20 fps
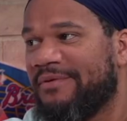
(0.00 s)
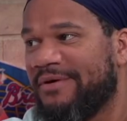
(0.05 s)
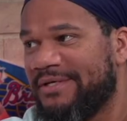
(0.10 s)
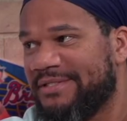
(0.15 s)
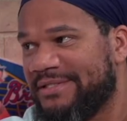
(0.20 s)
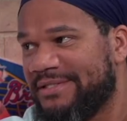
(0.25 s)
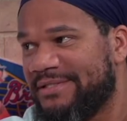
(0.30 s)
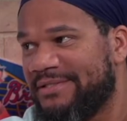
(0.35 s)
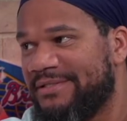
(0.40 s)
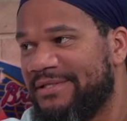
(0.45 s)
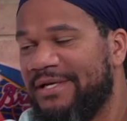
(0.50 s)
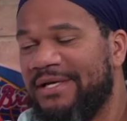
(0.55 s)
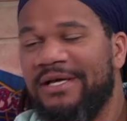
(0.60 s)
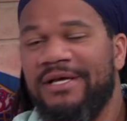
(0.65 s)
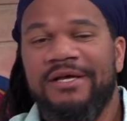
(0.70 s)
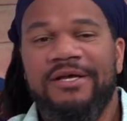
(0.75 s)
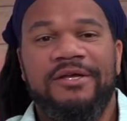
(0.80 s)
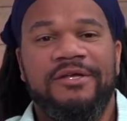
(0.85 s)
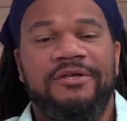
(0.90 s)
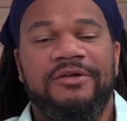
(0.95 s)
person.
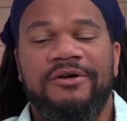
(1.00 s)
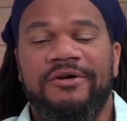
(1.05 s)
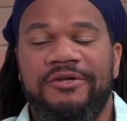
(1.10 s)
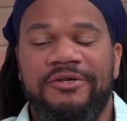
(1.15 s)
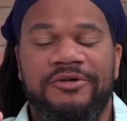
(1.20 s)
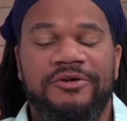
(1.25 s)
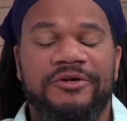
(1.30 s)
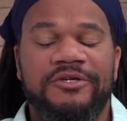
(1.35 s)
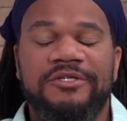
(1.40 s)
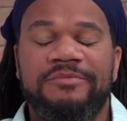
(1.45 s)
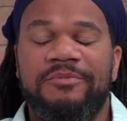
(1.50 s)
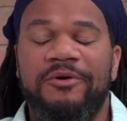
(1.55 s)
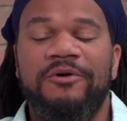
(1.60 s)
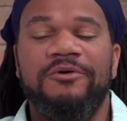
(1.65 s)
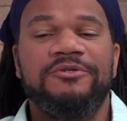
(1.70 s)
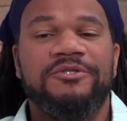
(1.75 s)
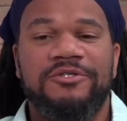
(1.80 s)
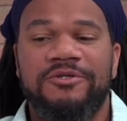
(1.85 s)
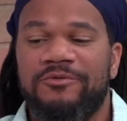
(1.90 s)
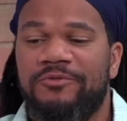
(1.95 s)
You're, you're
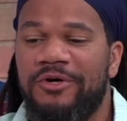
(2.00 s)
exposed to